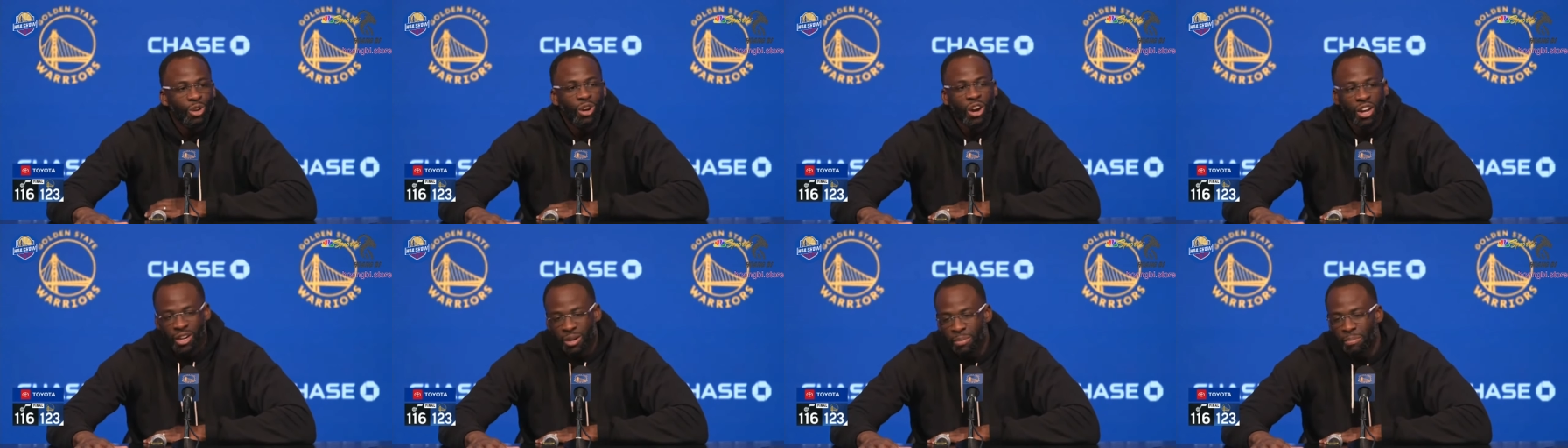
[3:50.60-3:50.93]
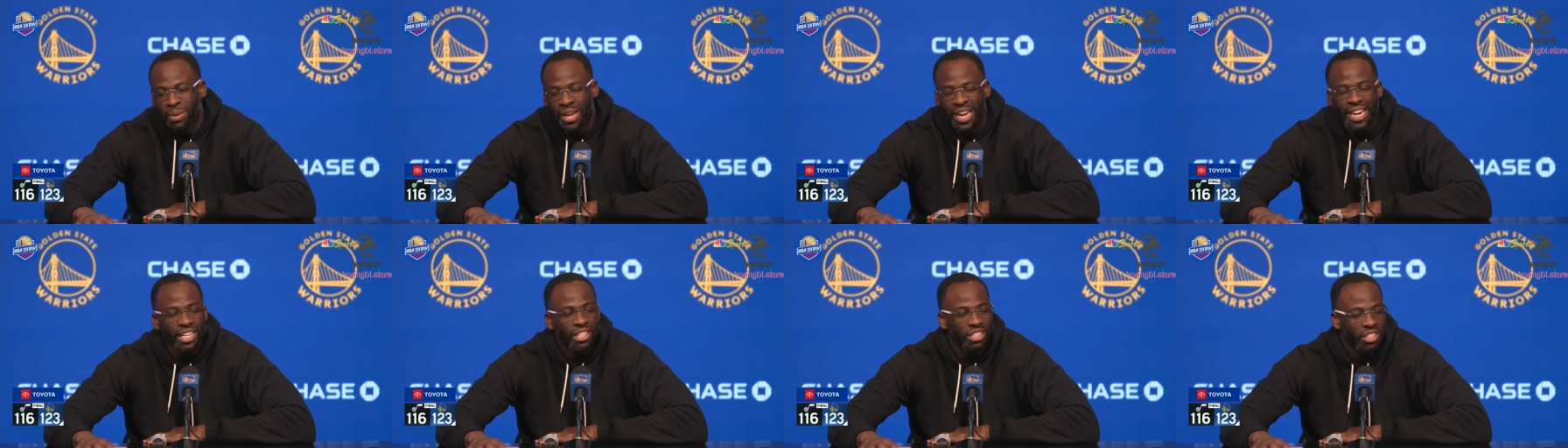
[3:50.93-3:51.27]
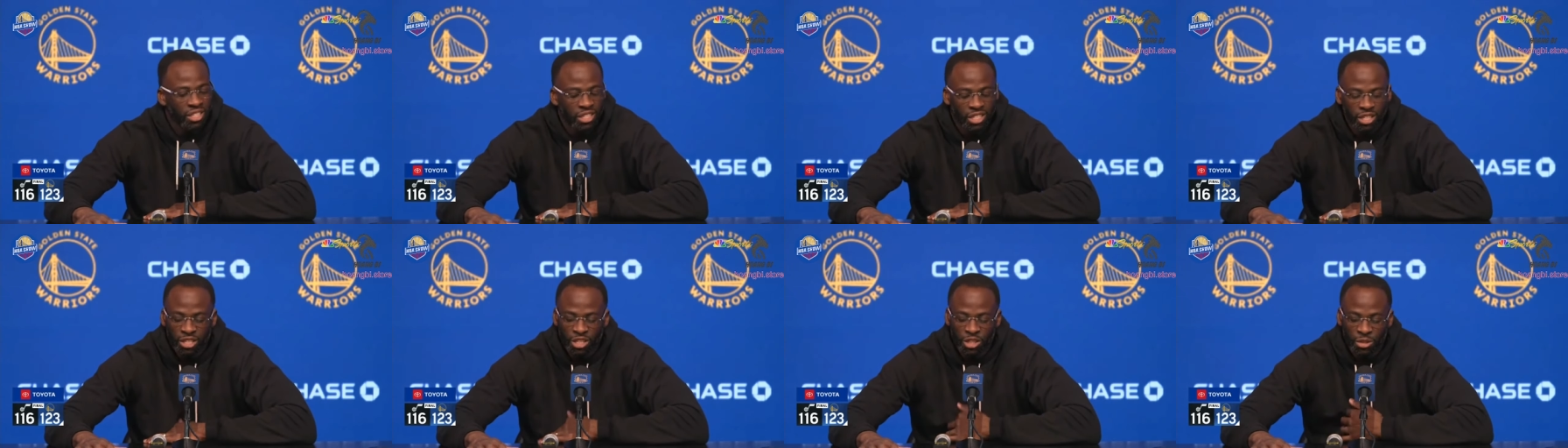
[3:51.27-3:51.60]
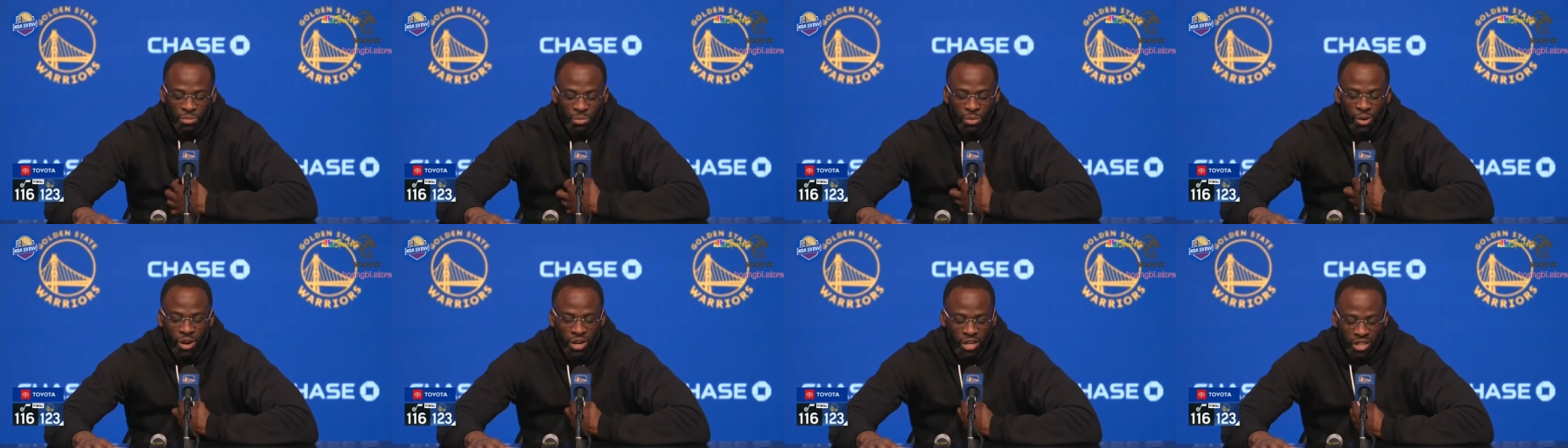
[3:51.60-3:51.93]
who gonna make the
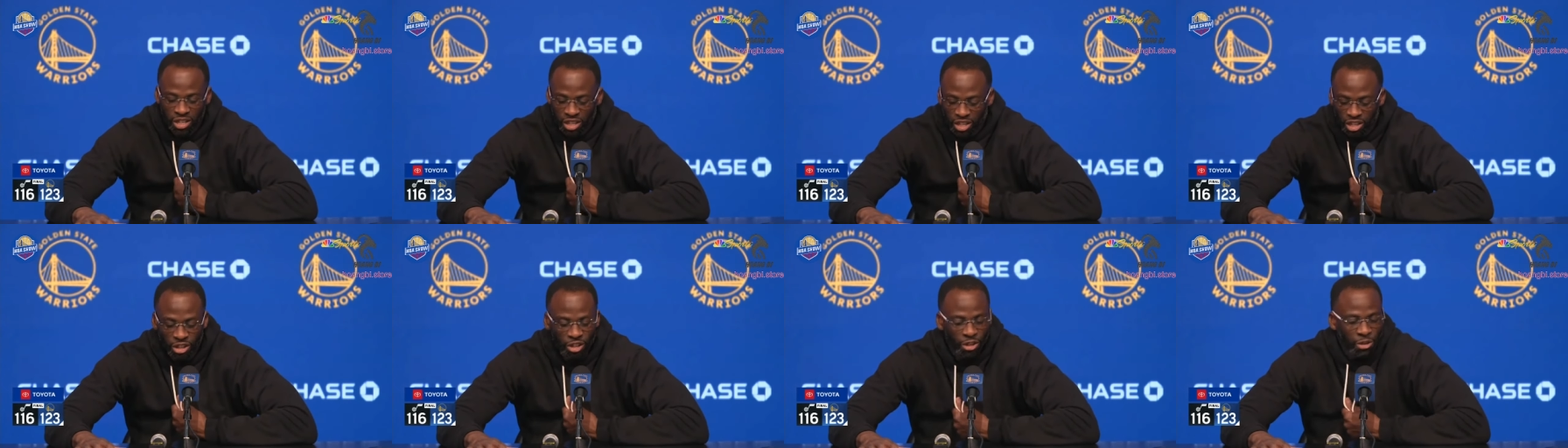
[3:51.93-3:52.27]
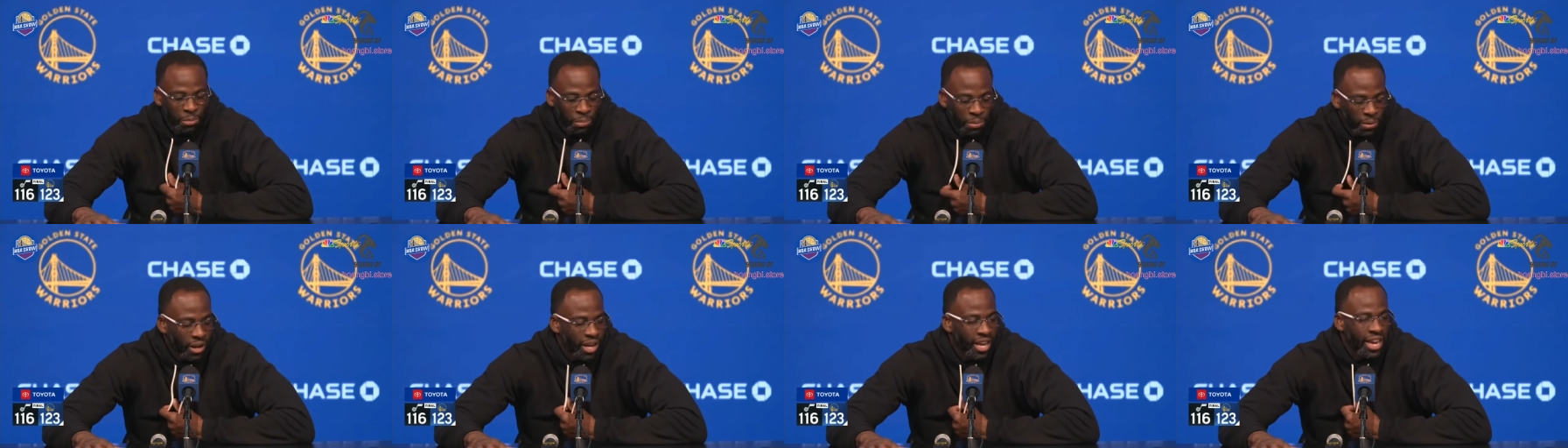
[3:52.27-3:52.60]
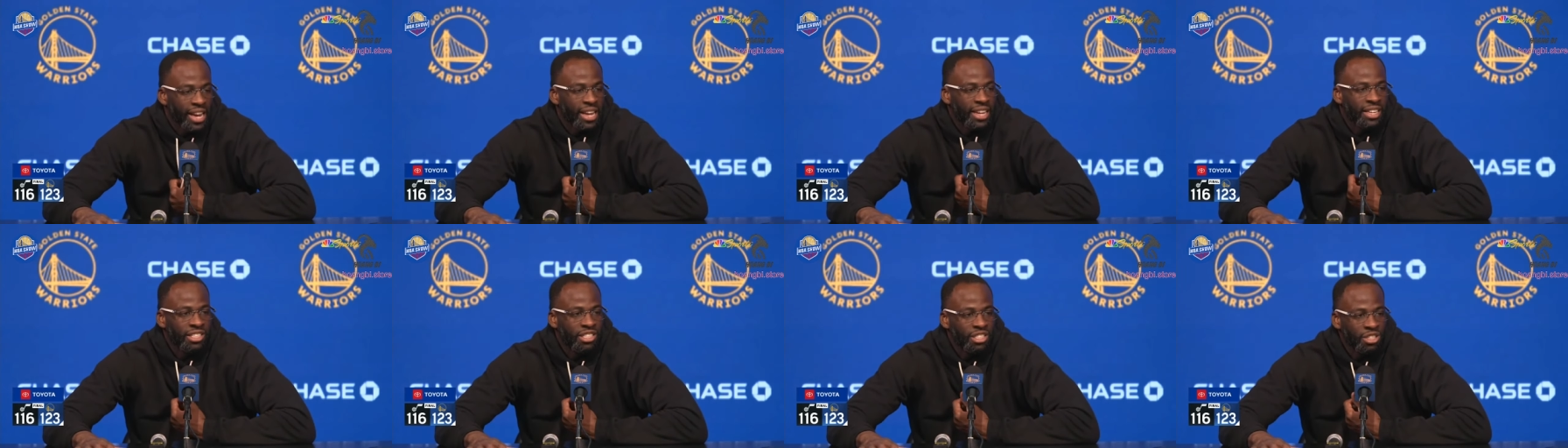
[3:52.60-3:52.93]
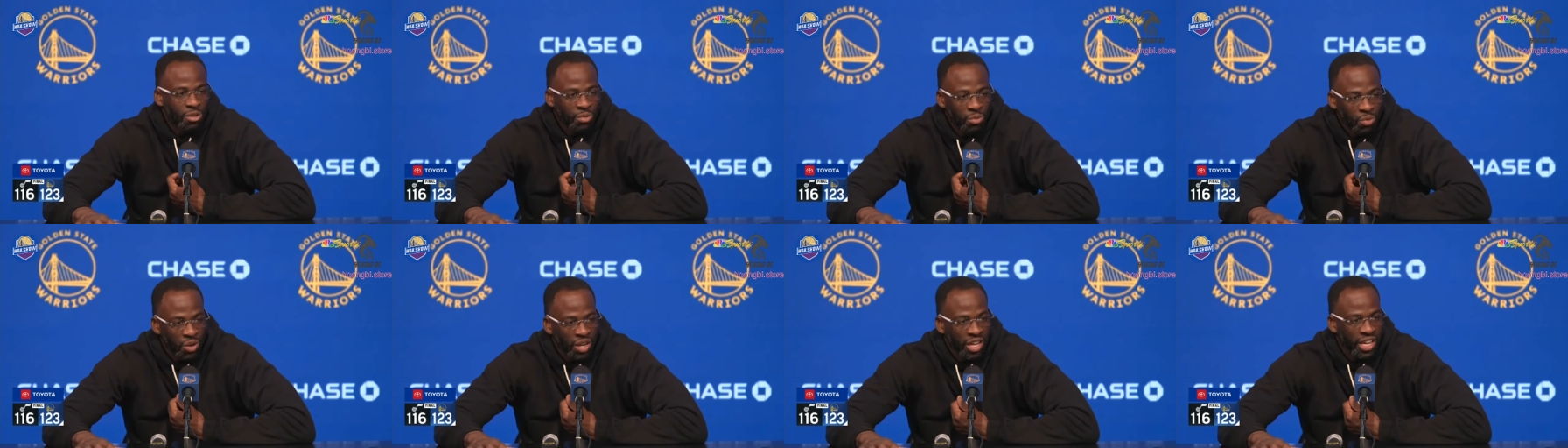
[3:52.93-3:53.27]
smart, the little
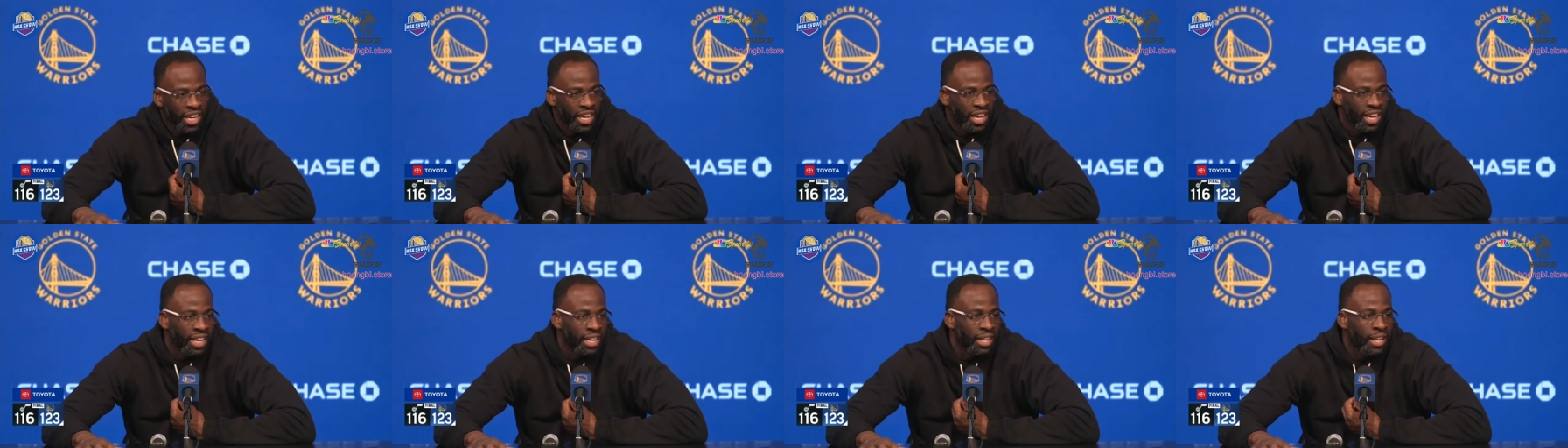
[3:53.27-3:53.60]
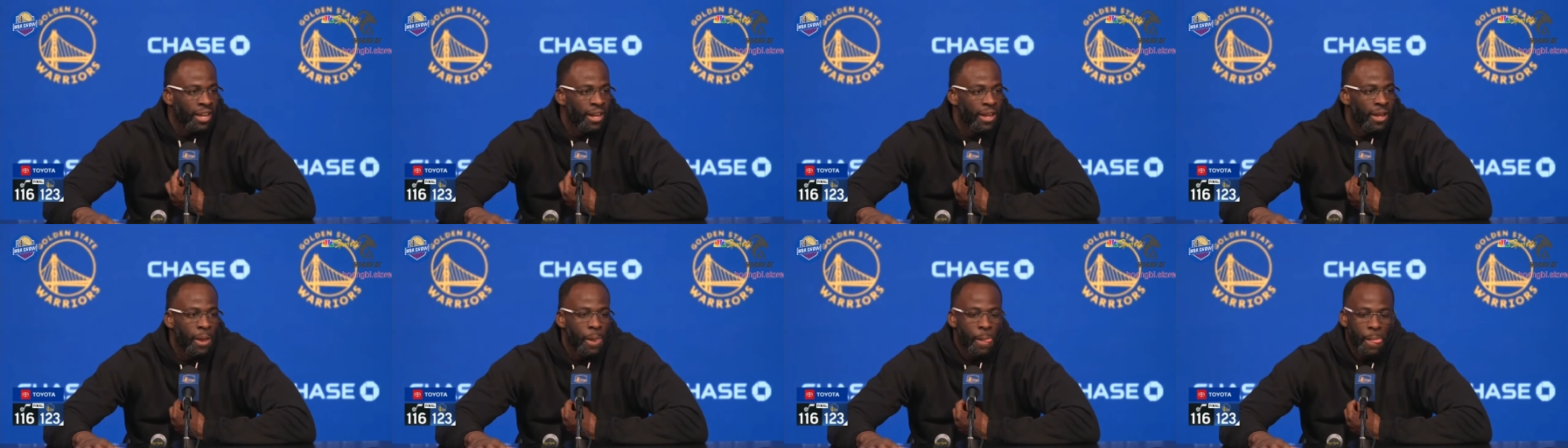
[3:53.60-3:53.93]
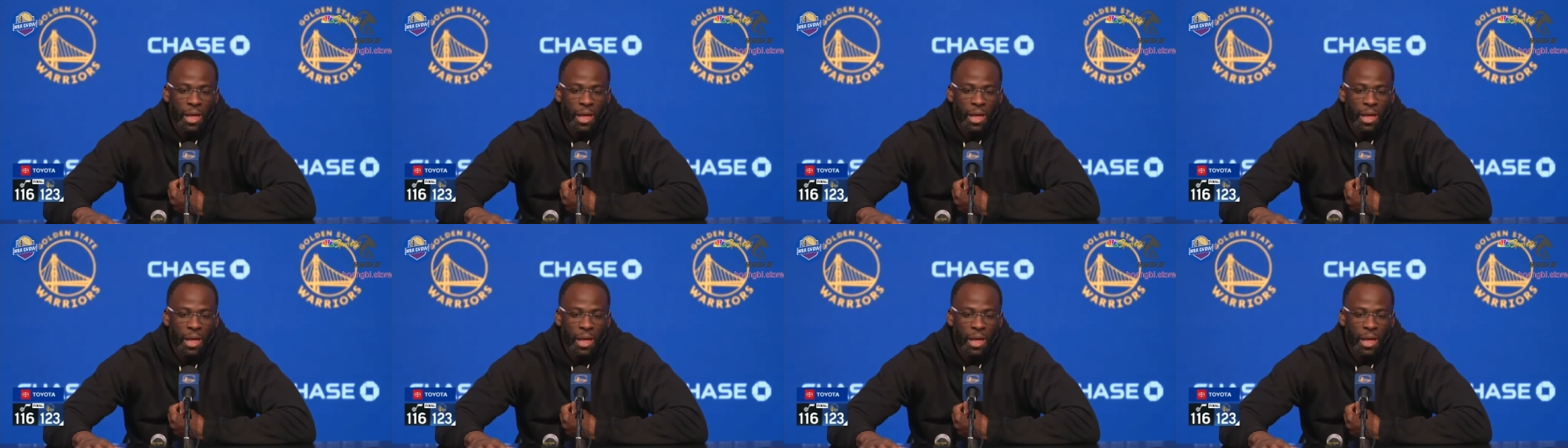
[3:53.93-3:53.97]
plays to win?